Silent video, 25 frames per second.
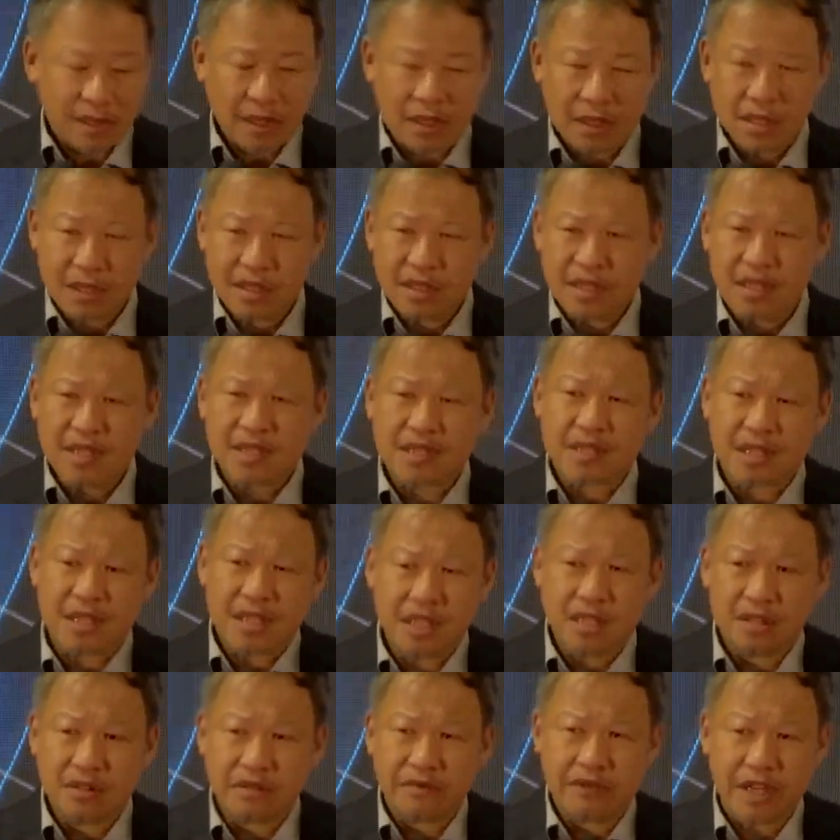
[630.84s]
This is the
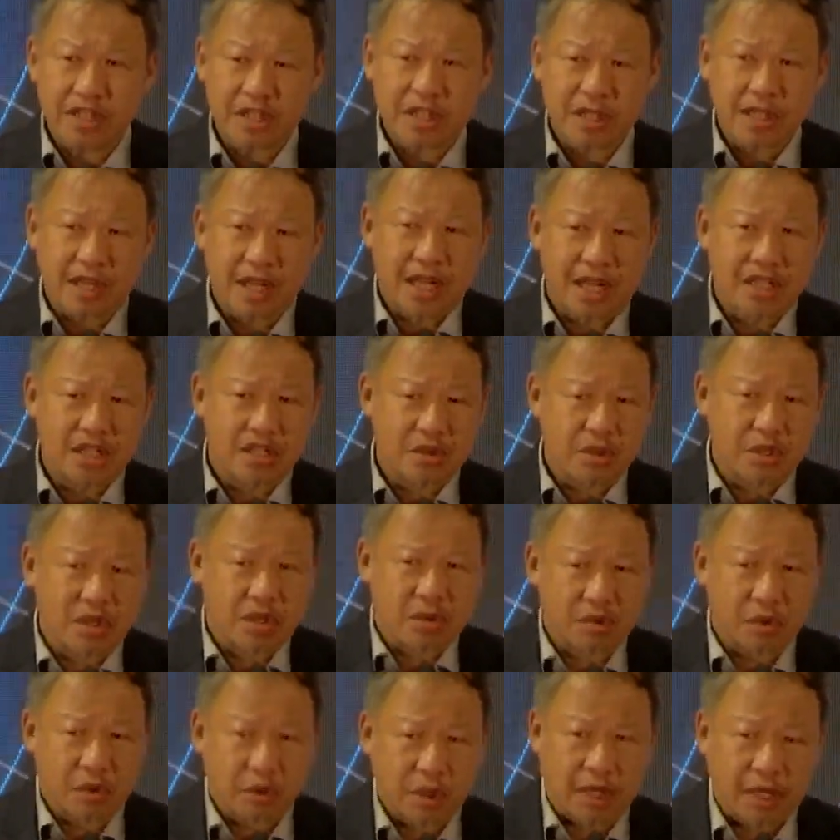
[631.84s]
innovation lens we should
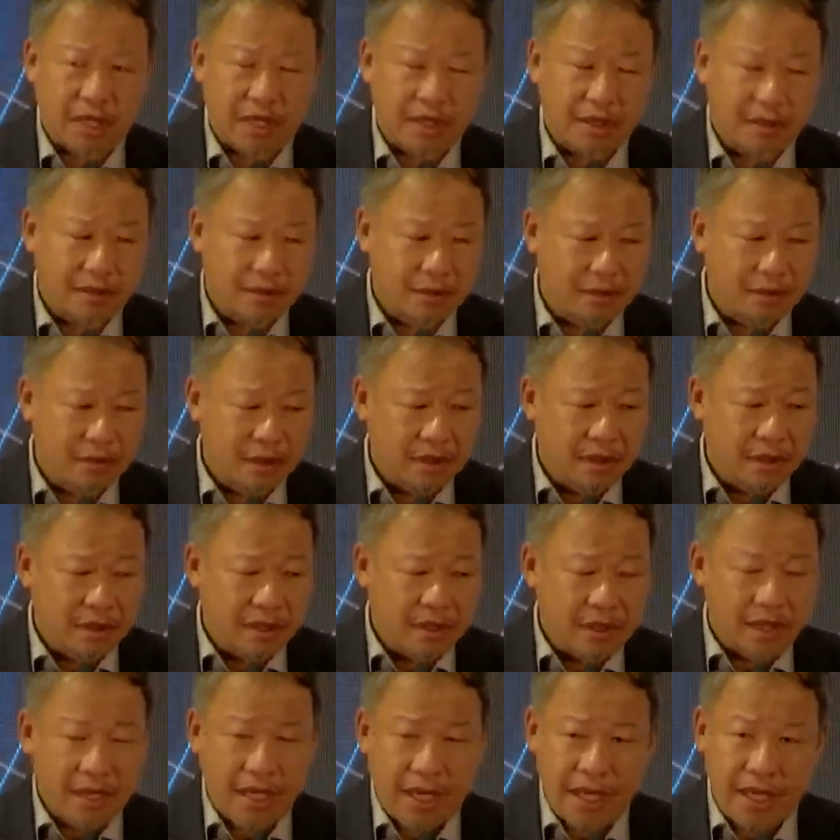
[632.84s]
look at.
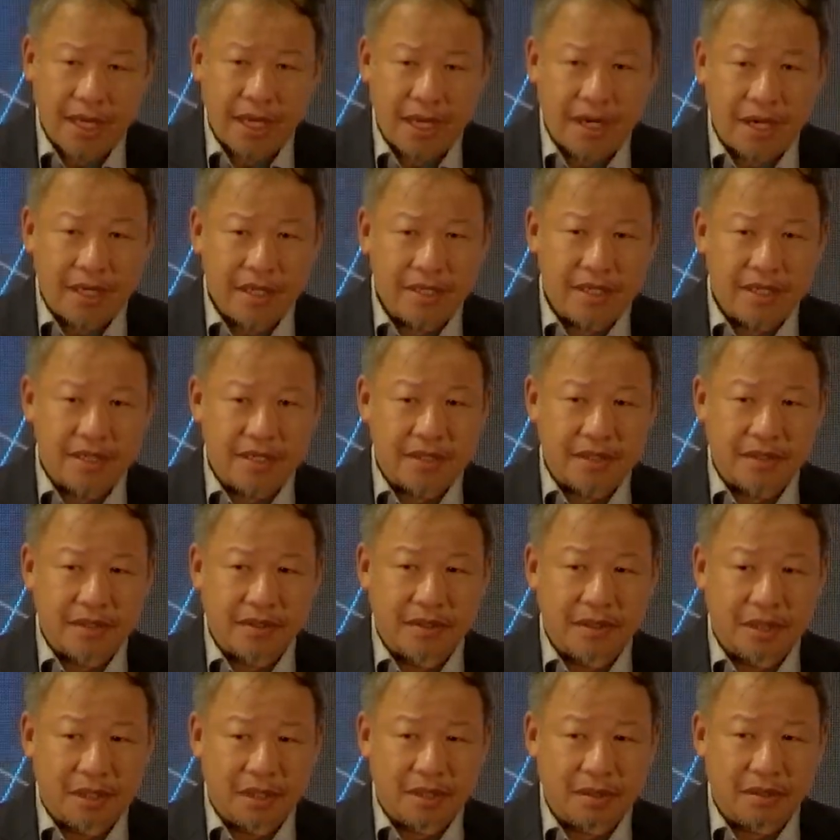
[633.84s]
AI is
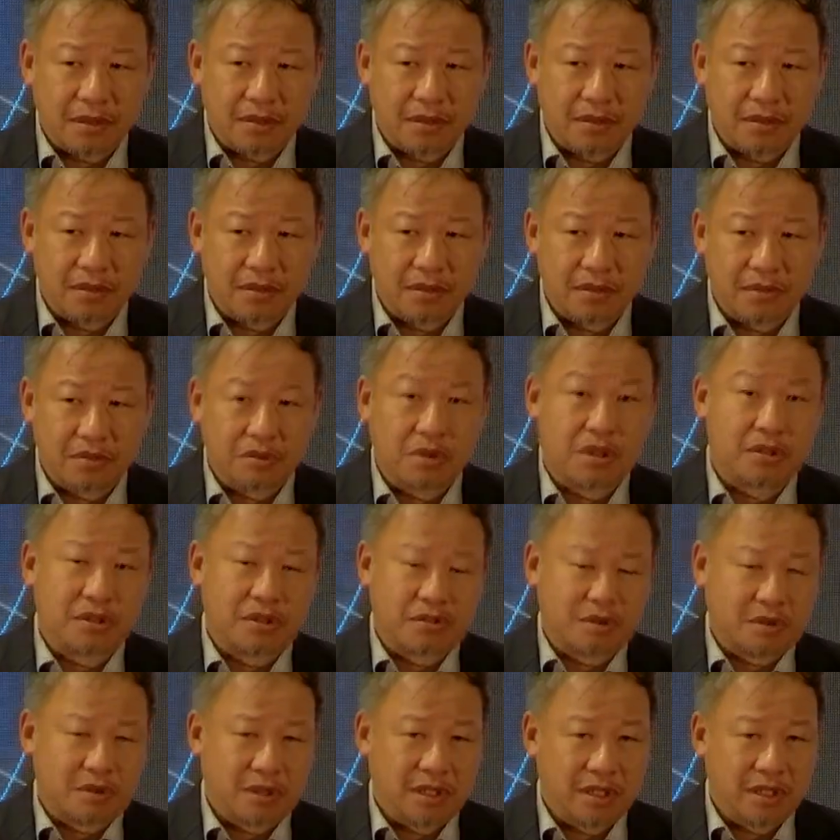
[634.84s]
not to
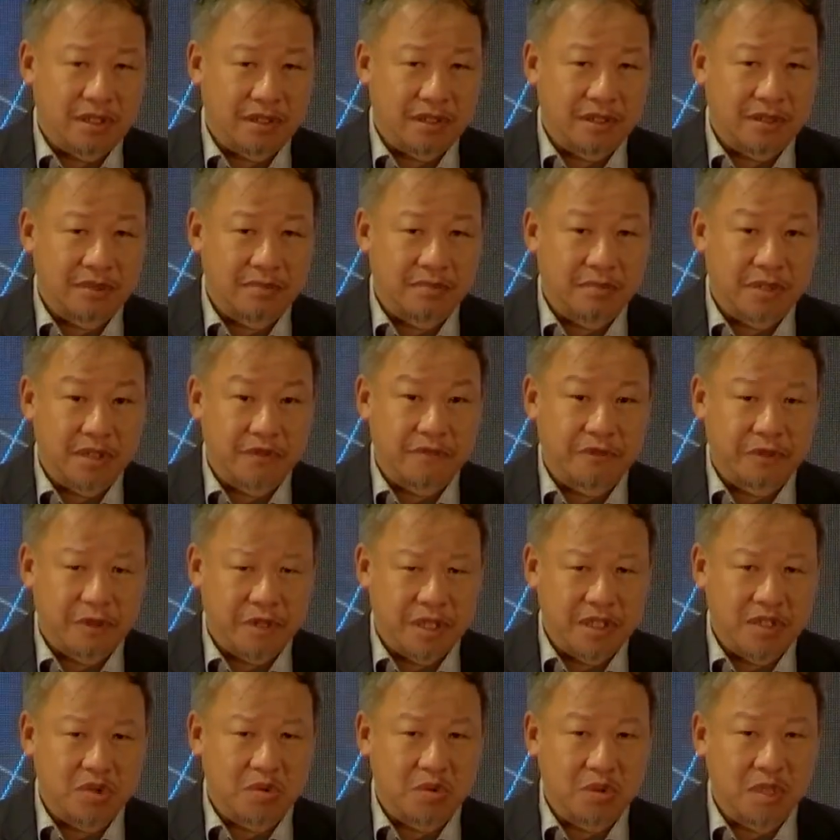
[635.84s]
control us, but for us
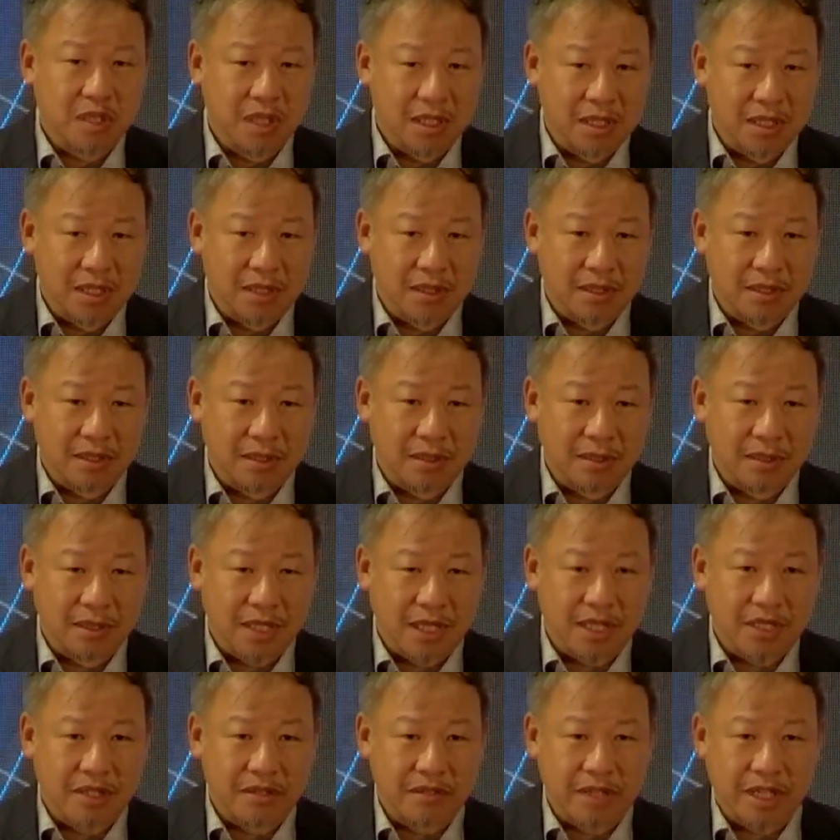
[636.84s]
to learn
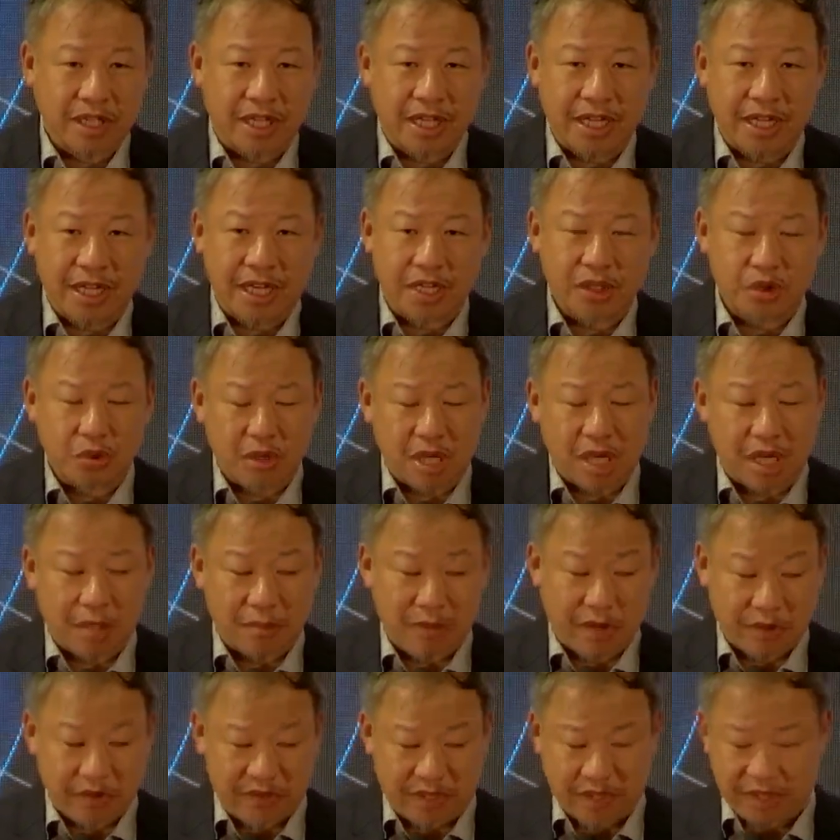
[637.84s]
and create AI to help
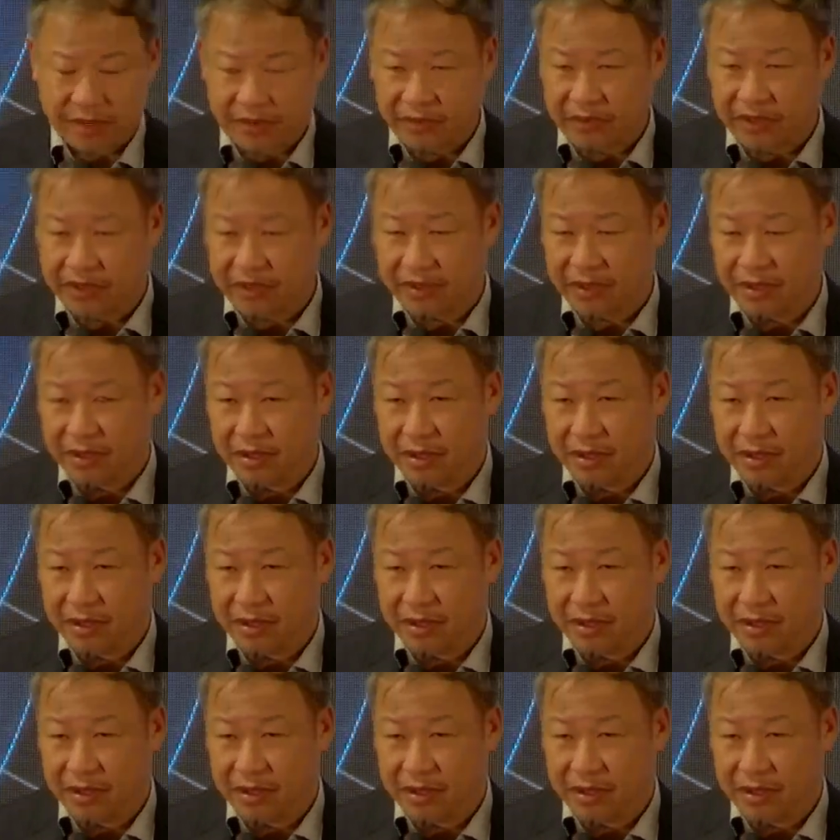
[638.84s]
ourselves.